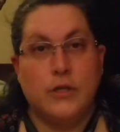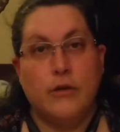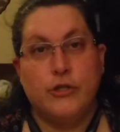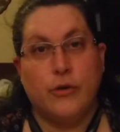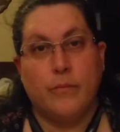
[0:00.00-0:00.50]

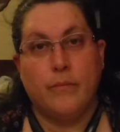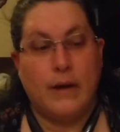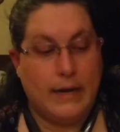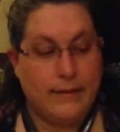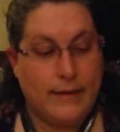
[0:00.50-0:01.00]
use your
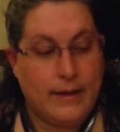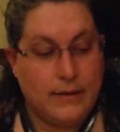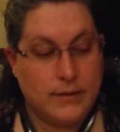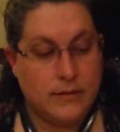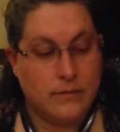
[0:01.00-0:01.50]
money
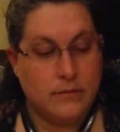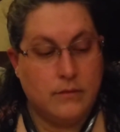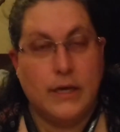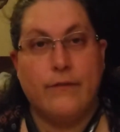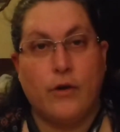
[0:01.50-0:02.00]
that
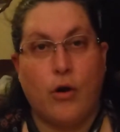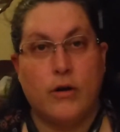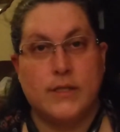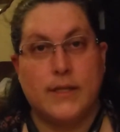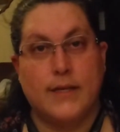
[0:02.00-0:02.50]
gift
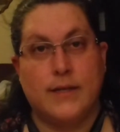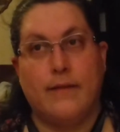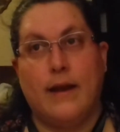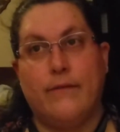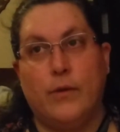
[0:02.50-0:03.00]
cards and things
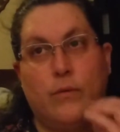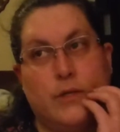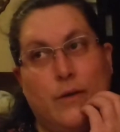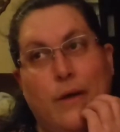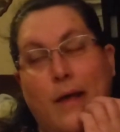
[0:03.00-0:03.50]
like that if you
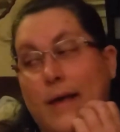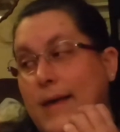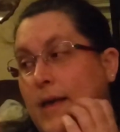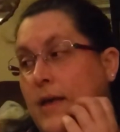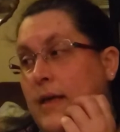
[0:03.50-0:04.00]
want to.
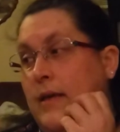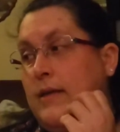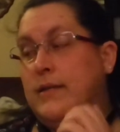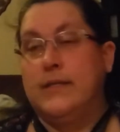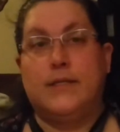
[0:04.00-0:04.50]

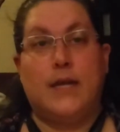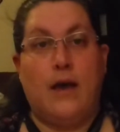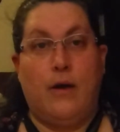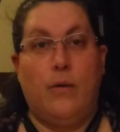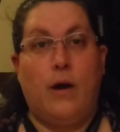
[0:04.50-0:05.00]

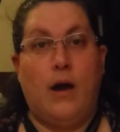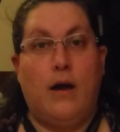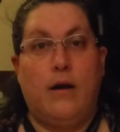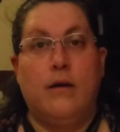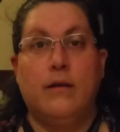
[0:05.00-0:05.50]
So,
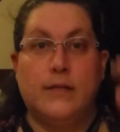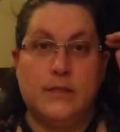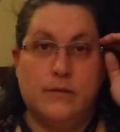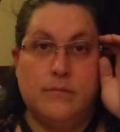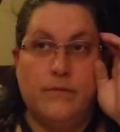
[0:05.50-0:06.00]
uh,
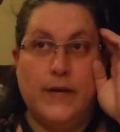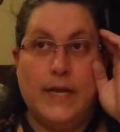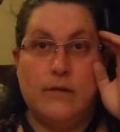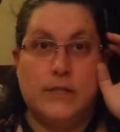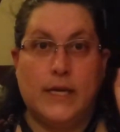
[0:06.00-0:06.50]
this
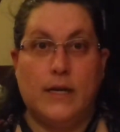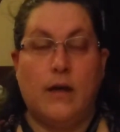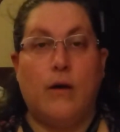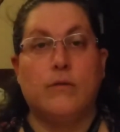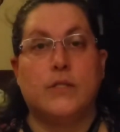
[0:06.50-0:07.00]
video's getting
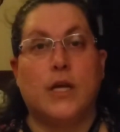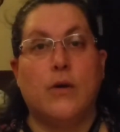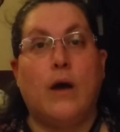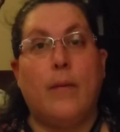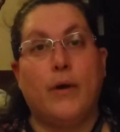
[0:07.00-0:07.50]
long,
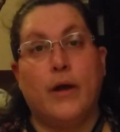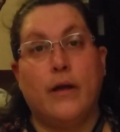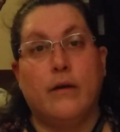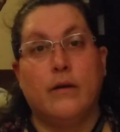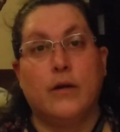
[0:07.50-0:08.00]
so I'm
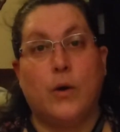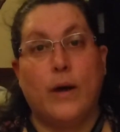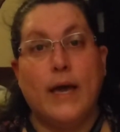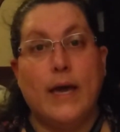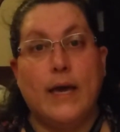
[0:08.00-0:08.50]
gonna
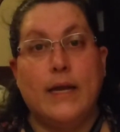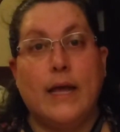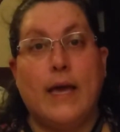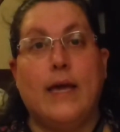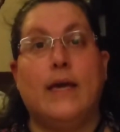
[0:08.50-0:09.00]
go
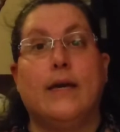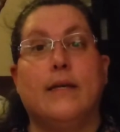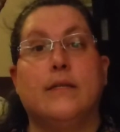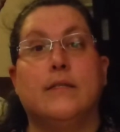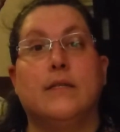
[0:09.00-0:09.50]
ahead
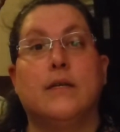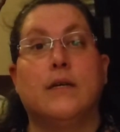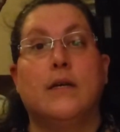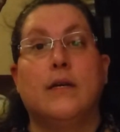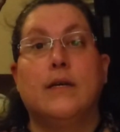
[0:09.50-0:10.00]
and
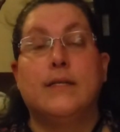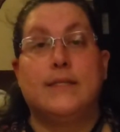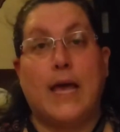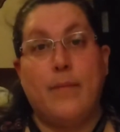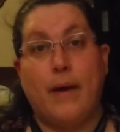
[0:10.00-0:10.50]

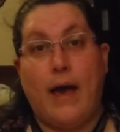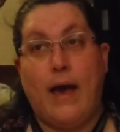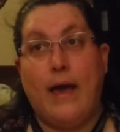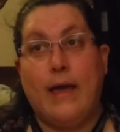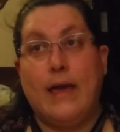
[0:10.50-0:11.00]
say
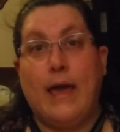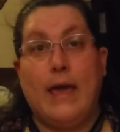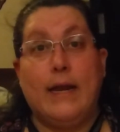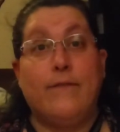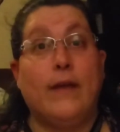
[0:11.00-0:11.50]
bye.
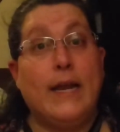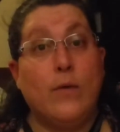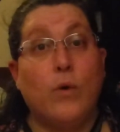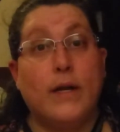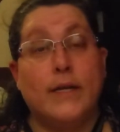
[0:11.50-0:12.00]
And if
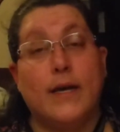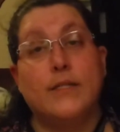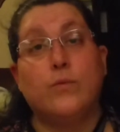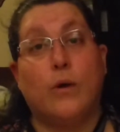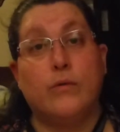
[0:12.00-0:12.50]
anyone
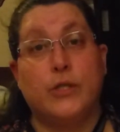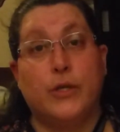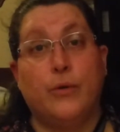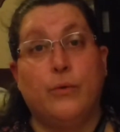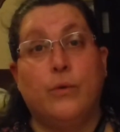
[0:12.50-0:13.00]
does want
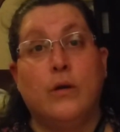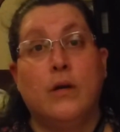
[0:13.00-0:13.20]
to